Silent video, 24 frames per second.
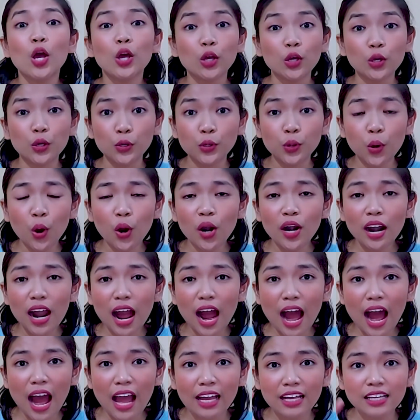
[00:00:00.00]
Your
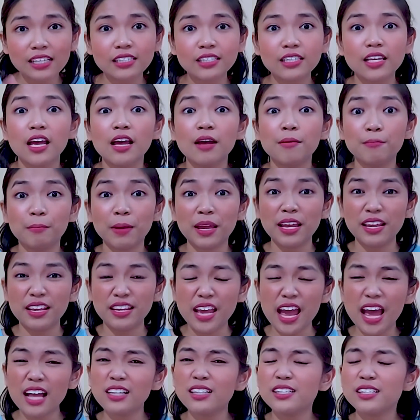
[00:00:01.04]
eyes may
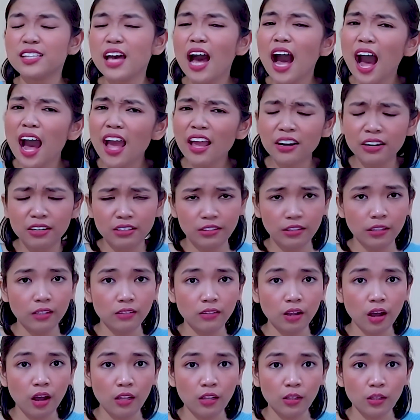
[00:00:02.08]
get tired a
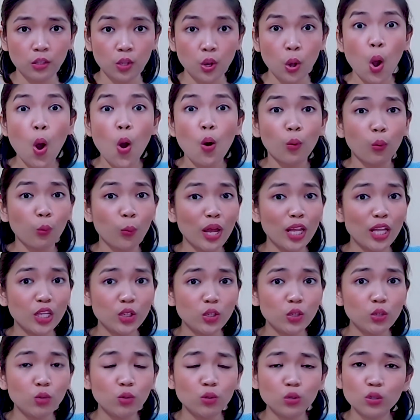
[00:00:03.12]
lot when
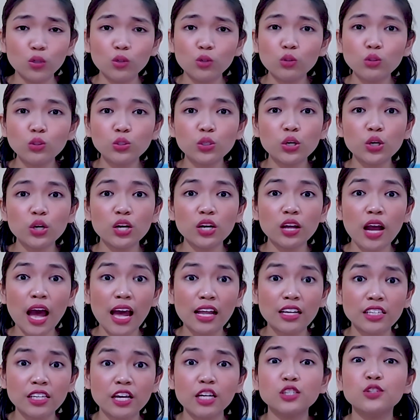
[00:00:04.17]
you use your
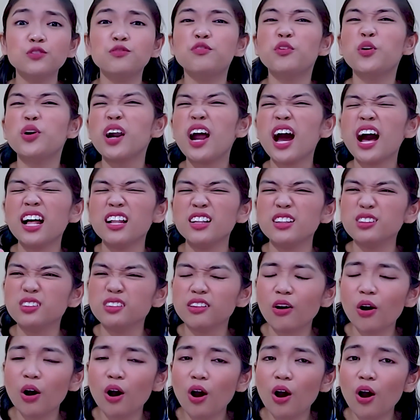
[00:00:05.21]
gadgets for a
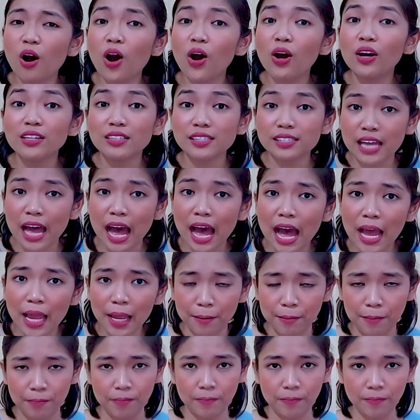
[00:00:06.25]
long
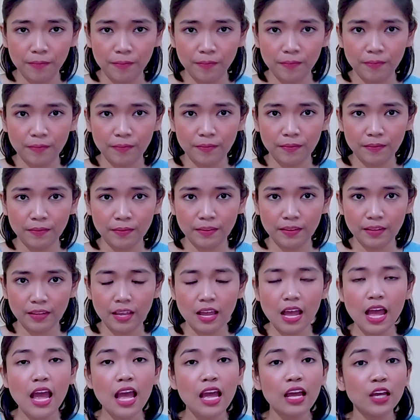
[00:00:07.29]
time.
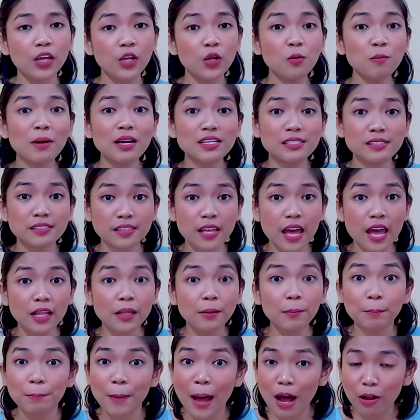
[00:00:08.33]
You must
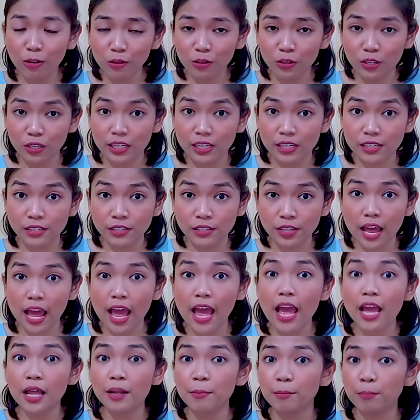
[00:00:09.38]
set boundaries
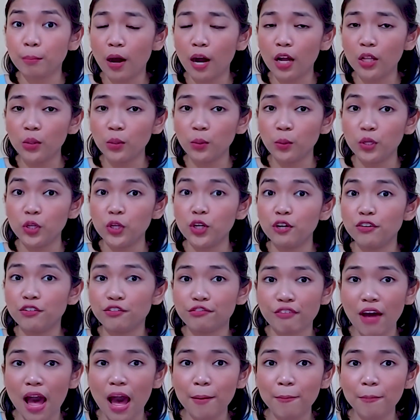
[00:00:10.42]
and bond with your
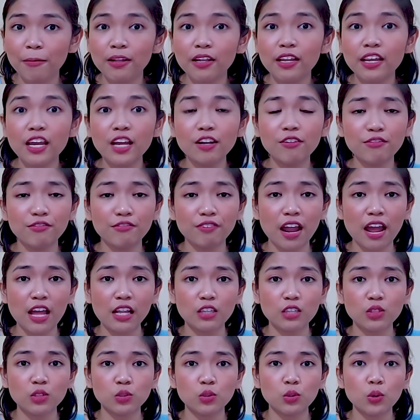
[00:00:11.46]
family and
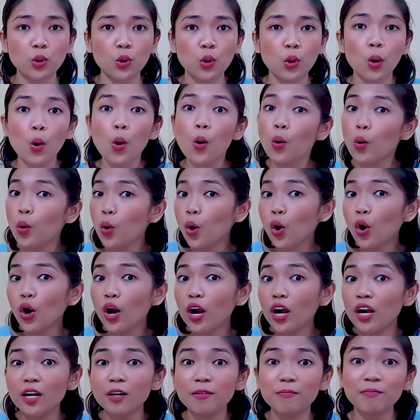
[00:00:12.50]
friends,
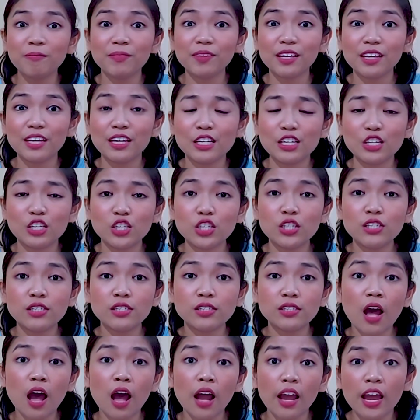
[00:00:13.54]
or just
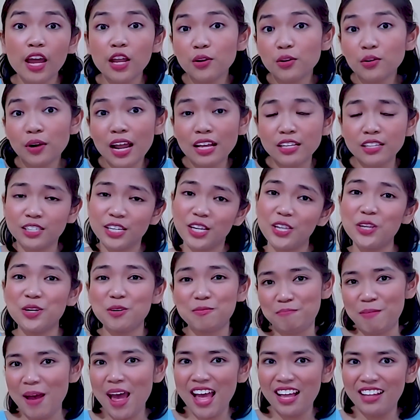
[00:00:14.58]
tuck and rest in
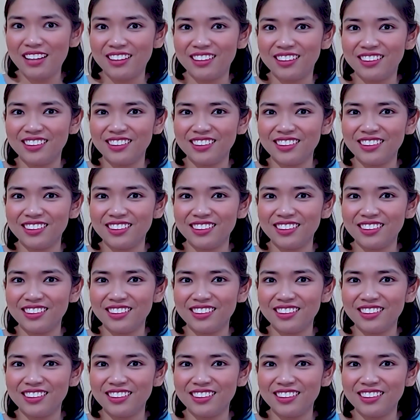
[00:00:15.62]
your bed.